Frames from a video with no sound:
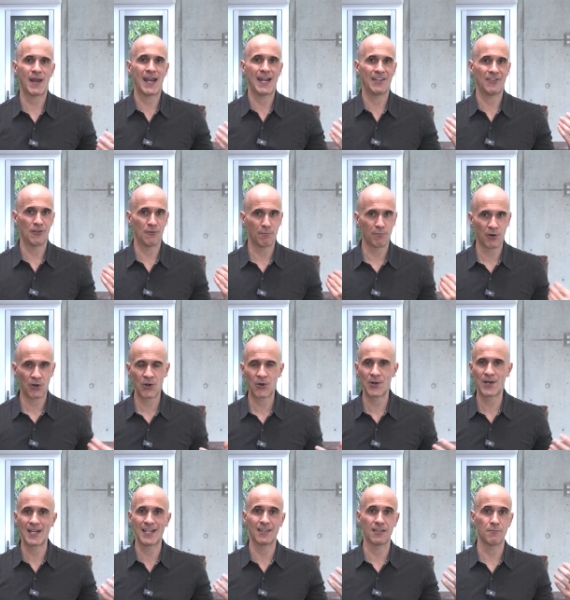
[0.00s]
pain, the
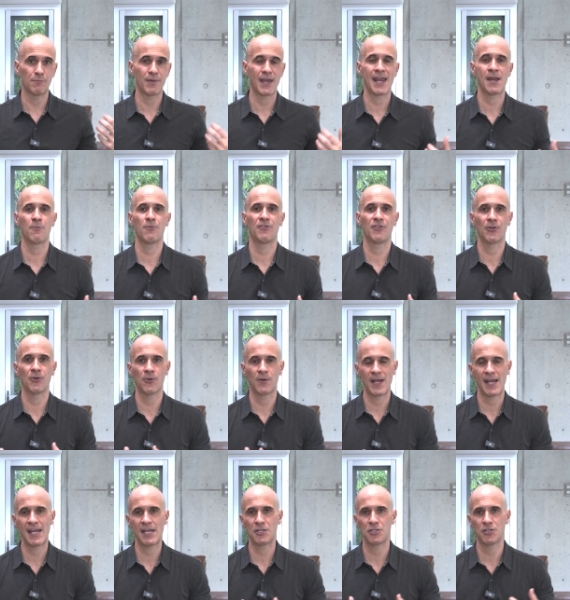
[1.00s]
burning, the pain with
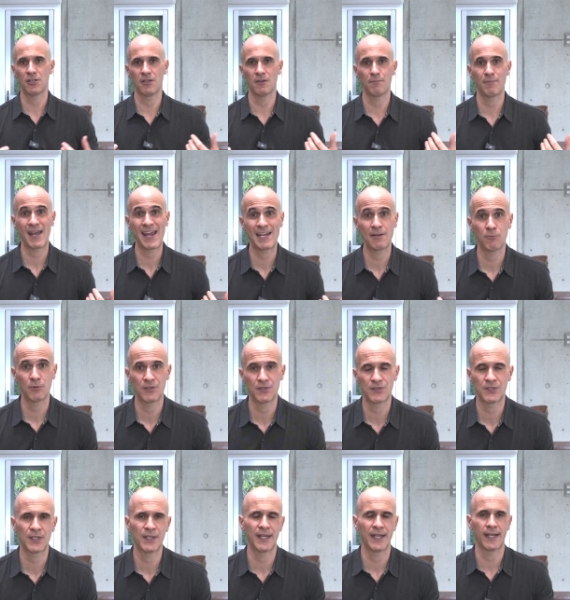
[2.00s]
urination, the pain with
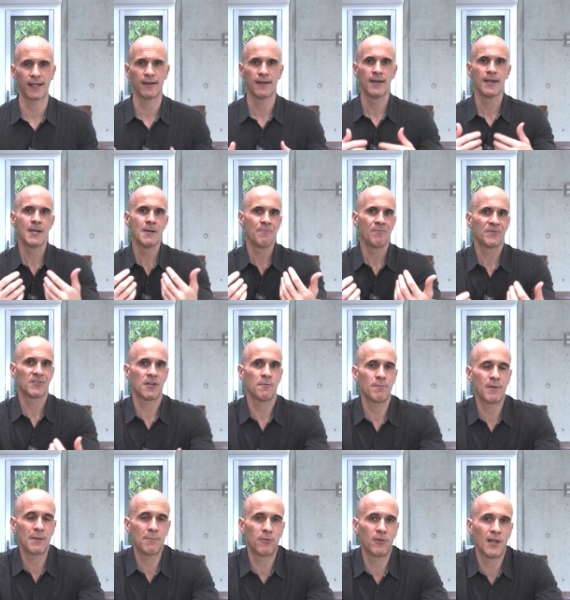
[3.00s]
sitting. Some
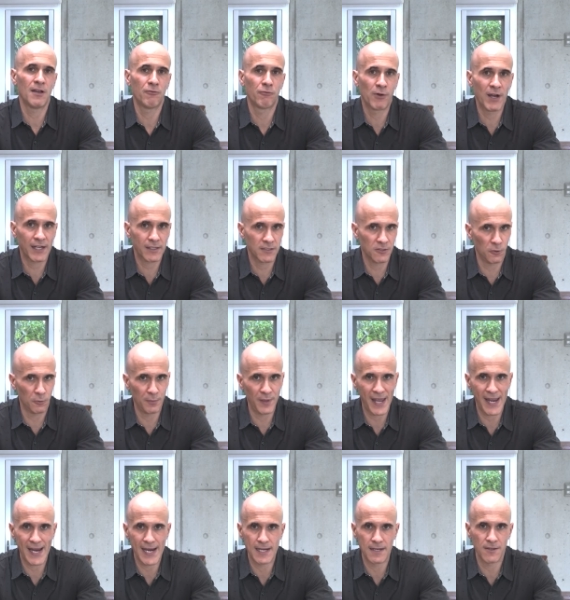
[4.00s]
people have rectal
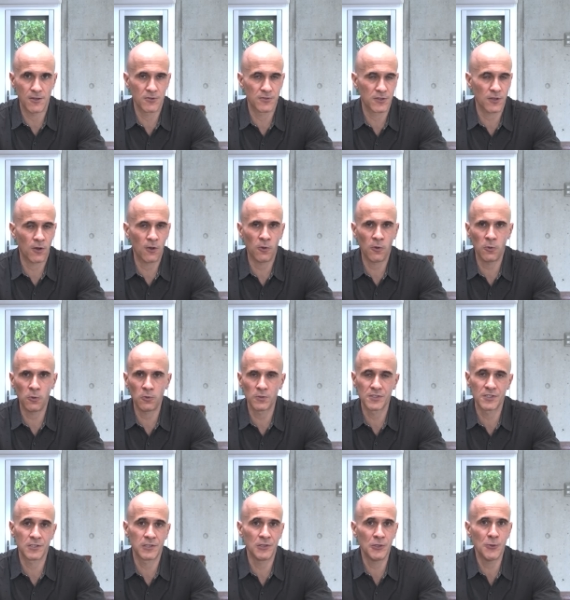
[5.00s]
pain. There's a whole
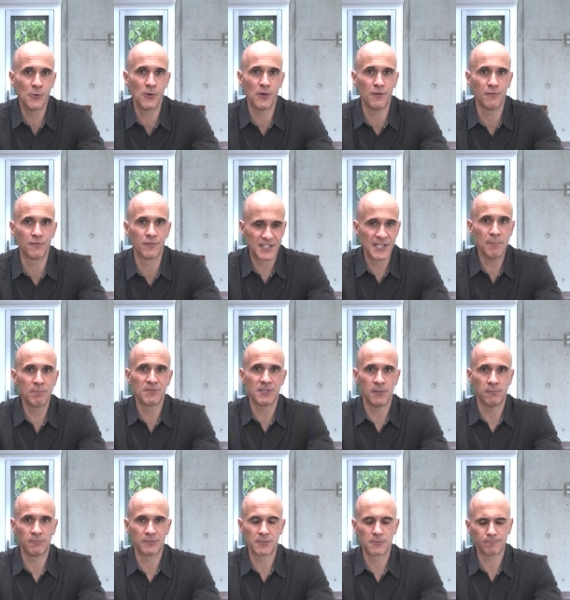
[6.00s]
slew of
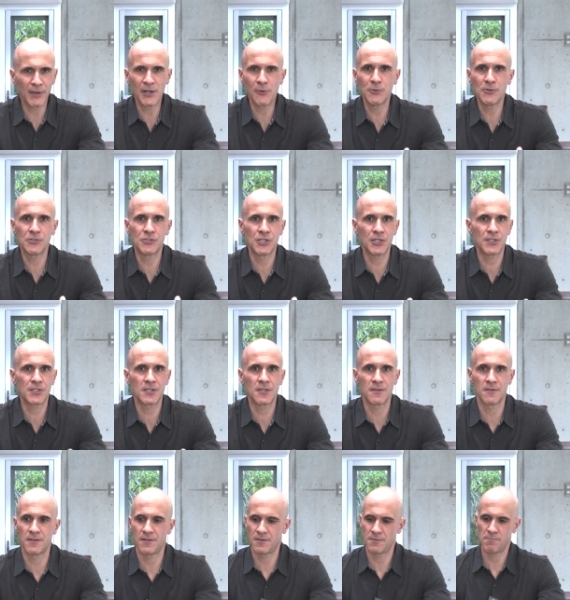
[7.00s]
symptoms, but it was just
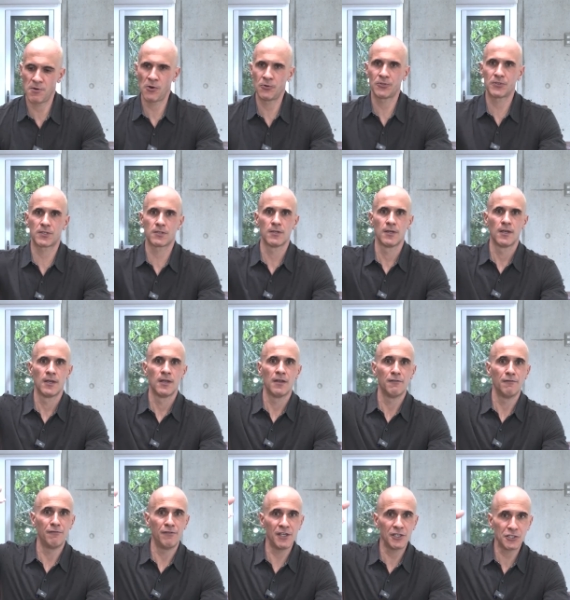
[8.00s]
the most
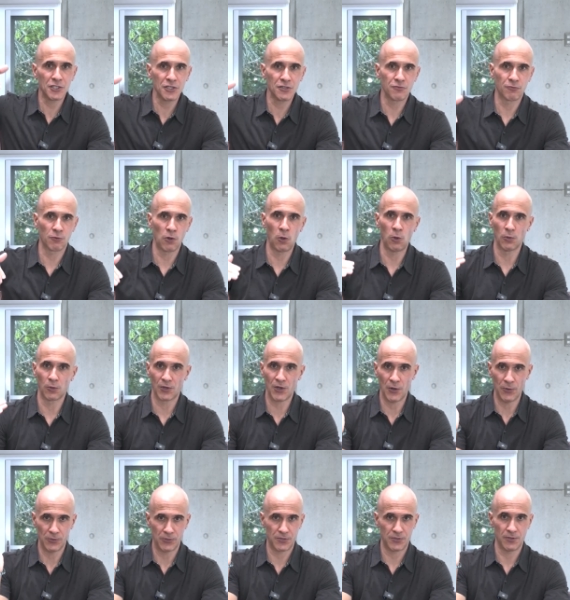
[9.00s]
vicious roller
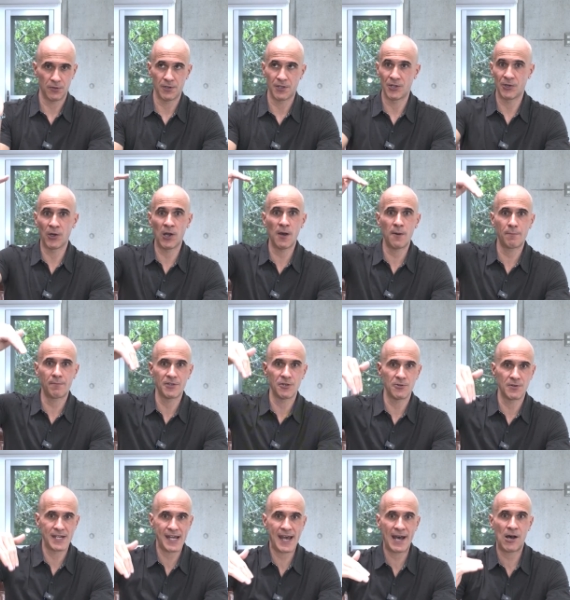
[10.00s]
coaster. You're up,
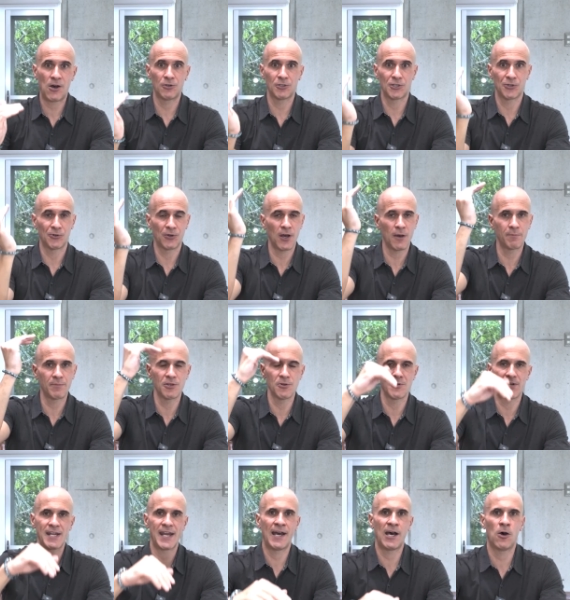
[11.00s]
you're down, you're up,
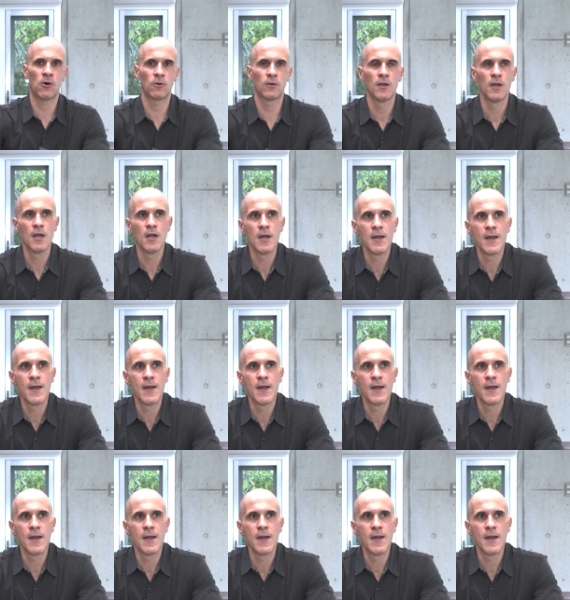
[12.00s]
you're down.